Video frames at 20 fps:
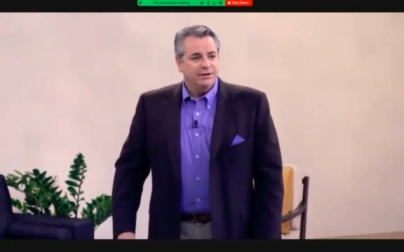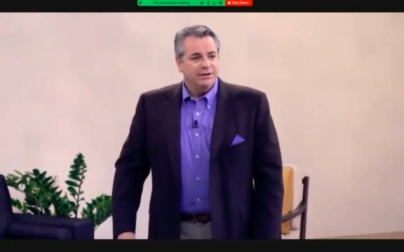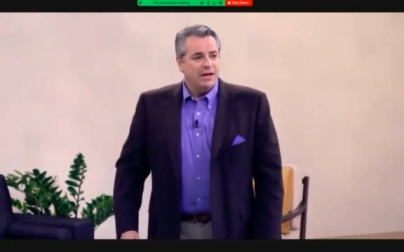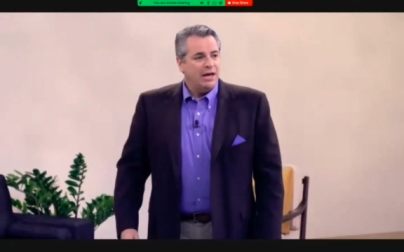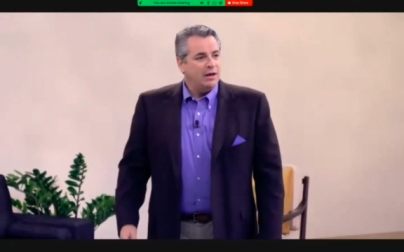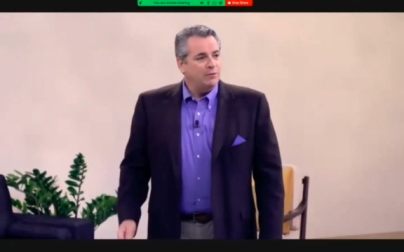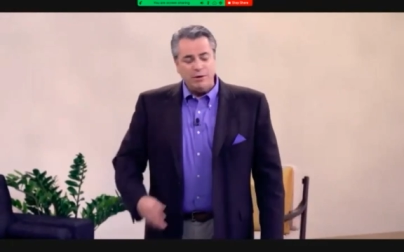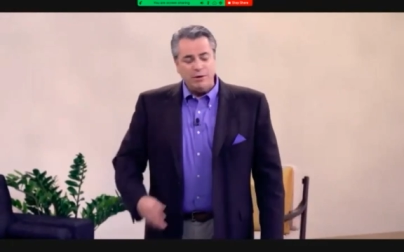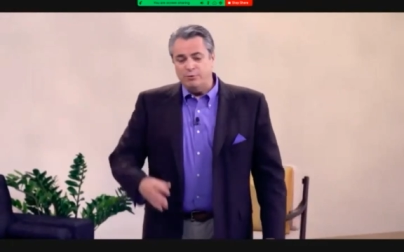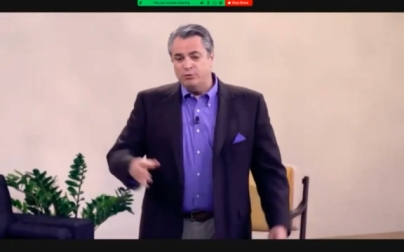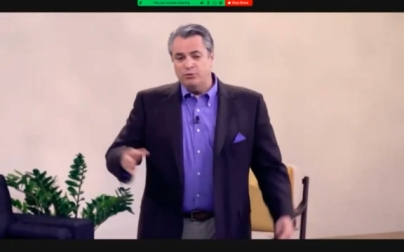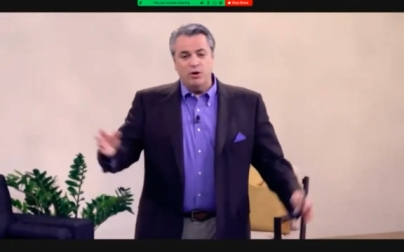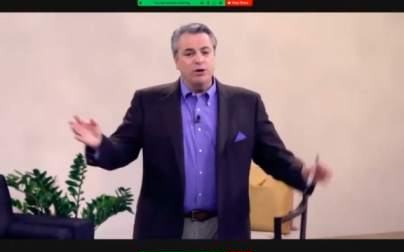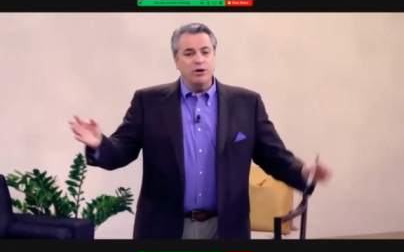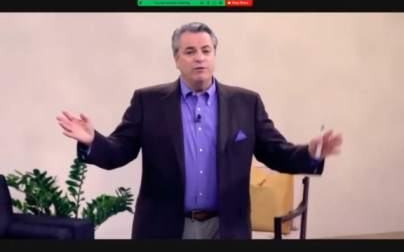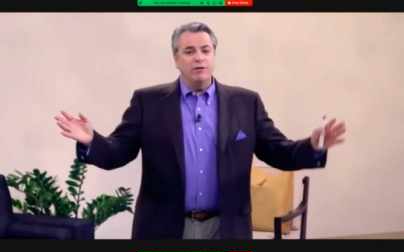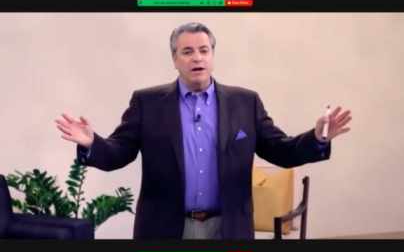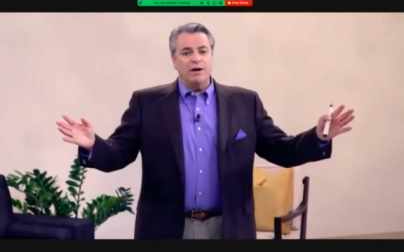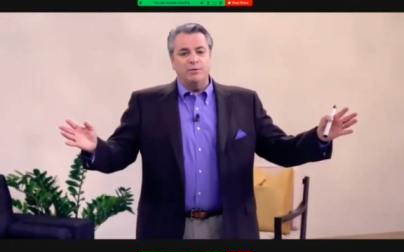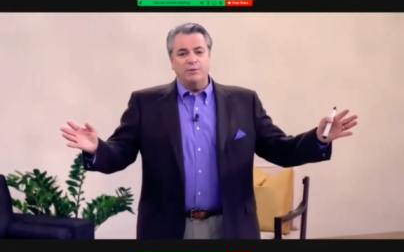And people
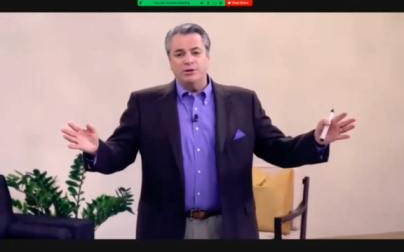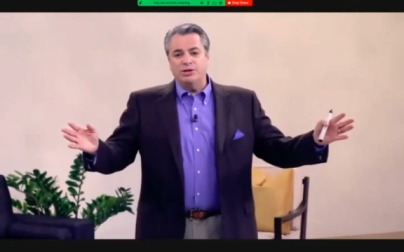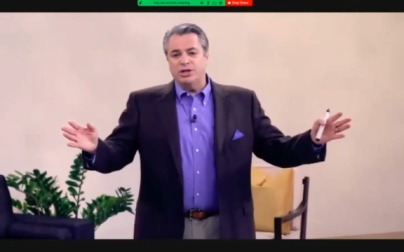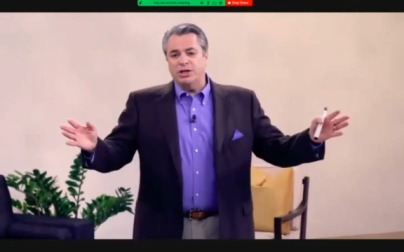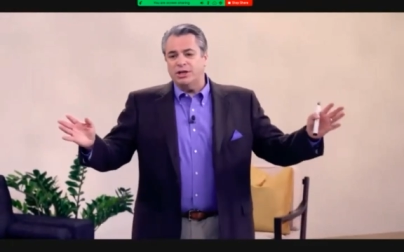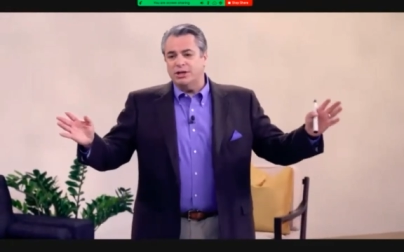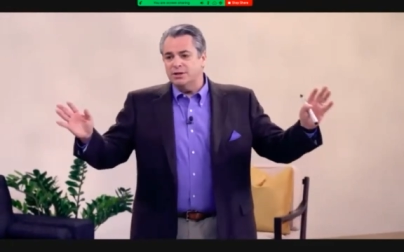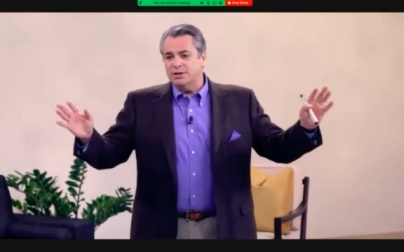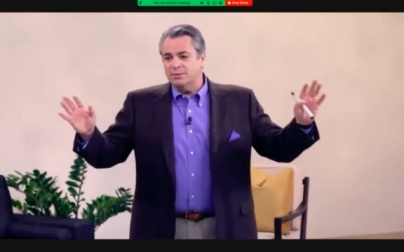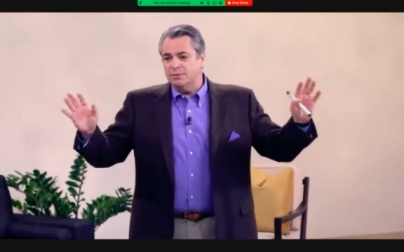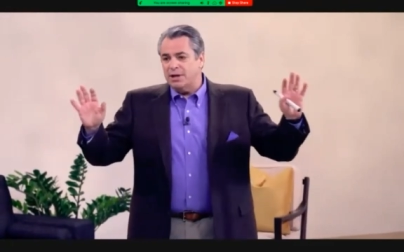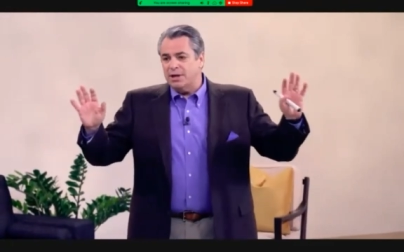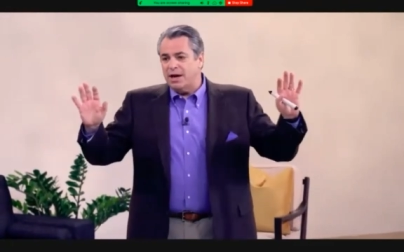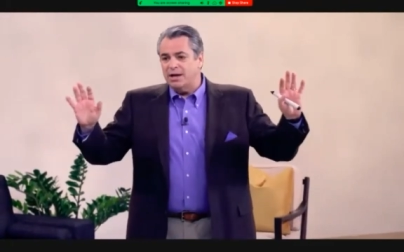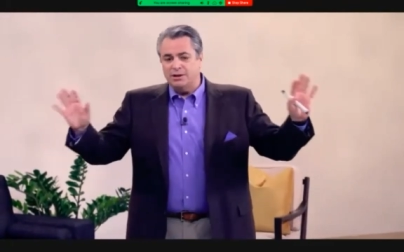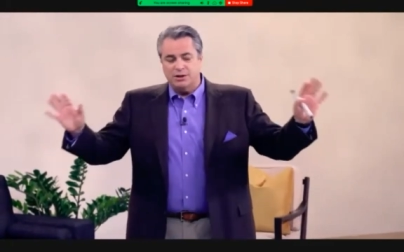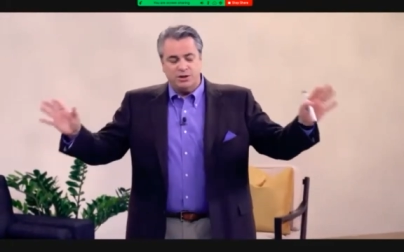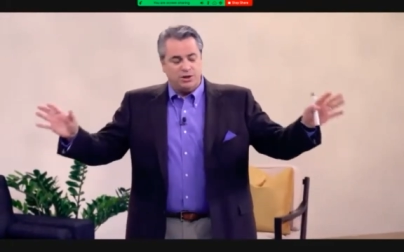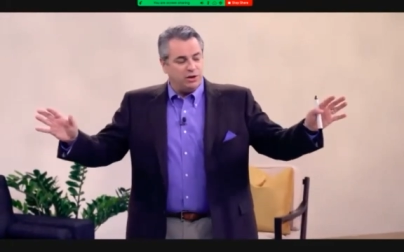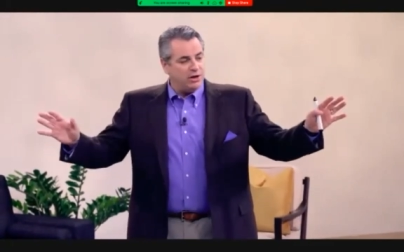run around with chickens with their
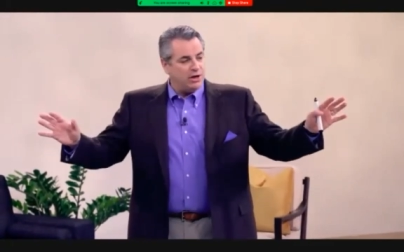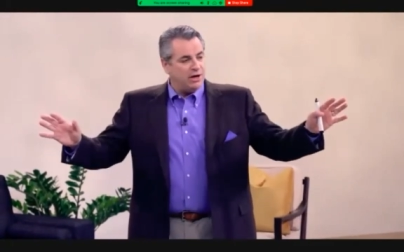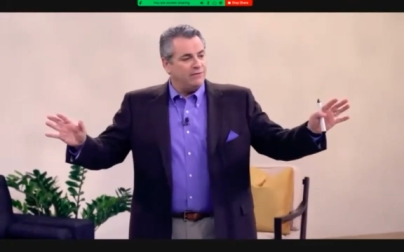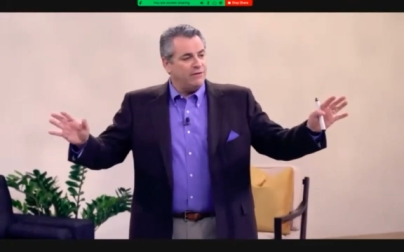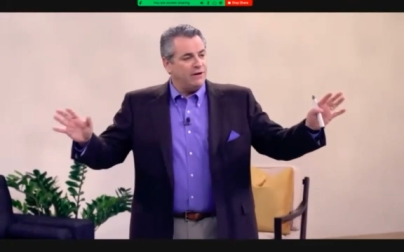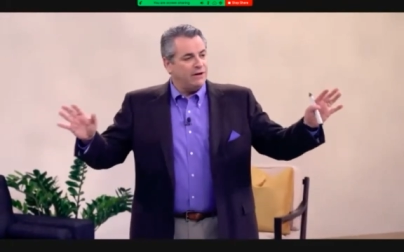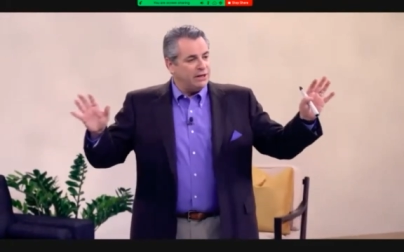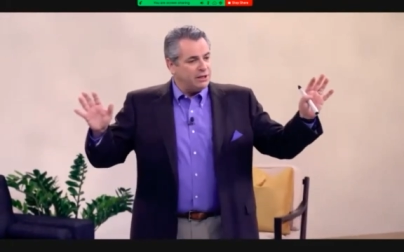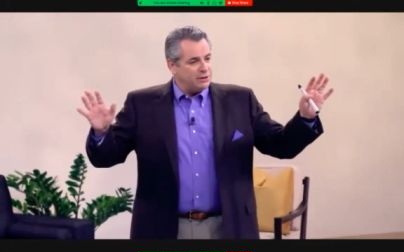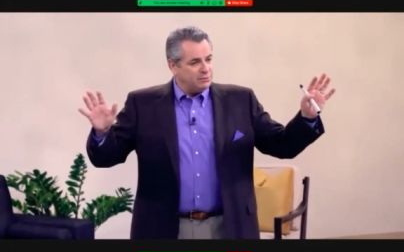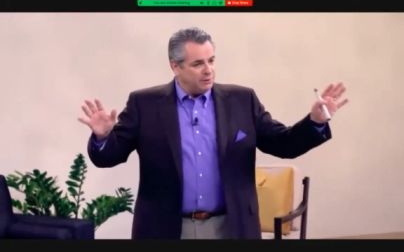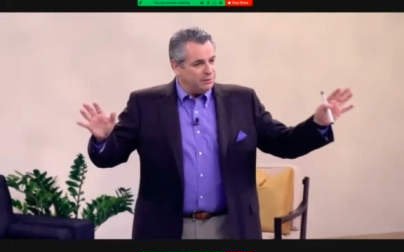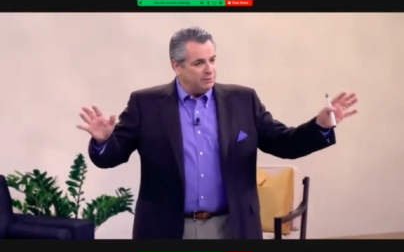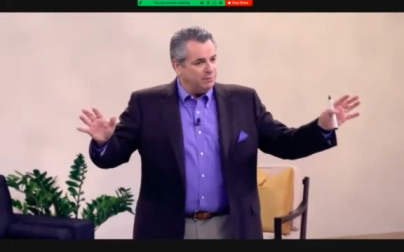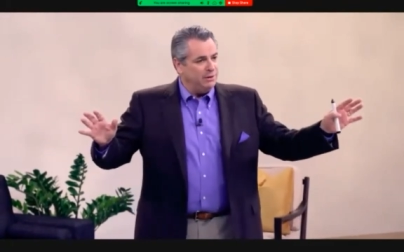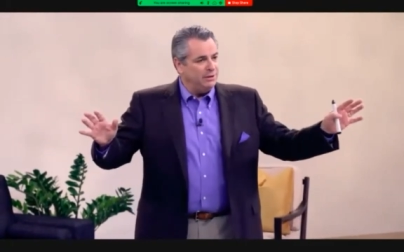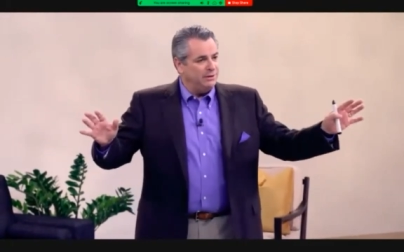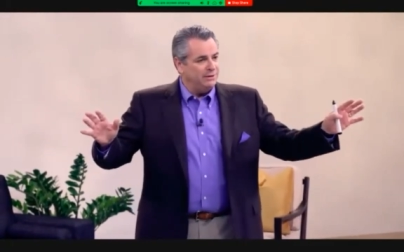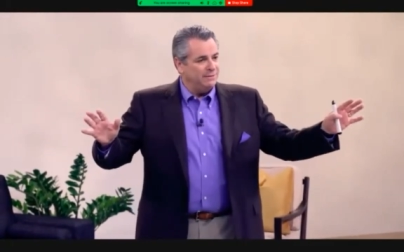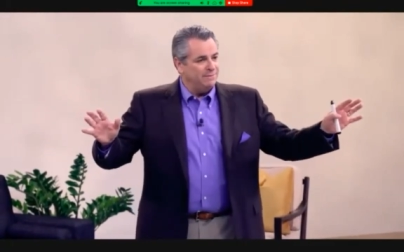heads cut off. Are you guys with
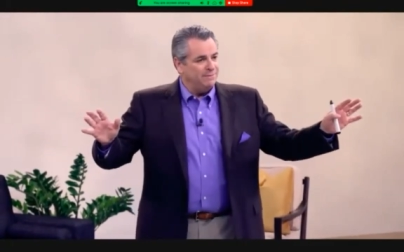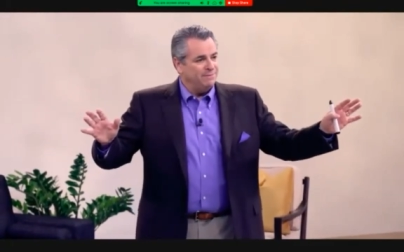me?